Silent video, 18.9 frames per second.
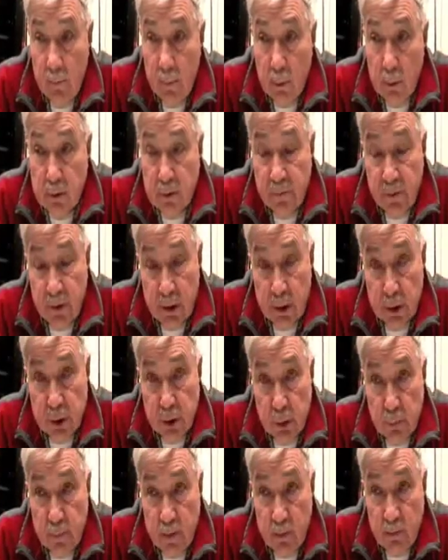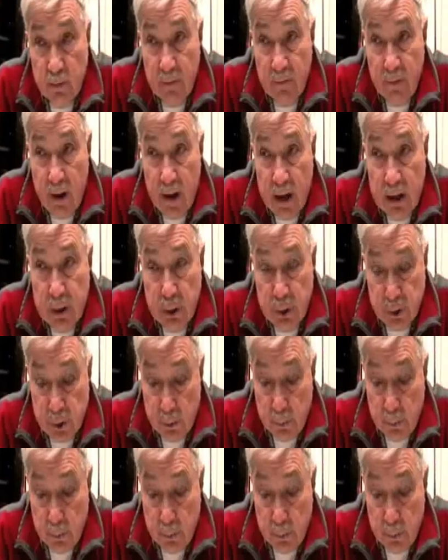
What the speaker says: And those figures should be revised.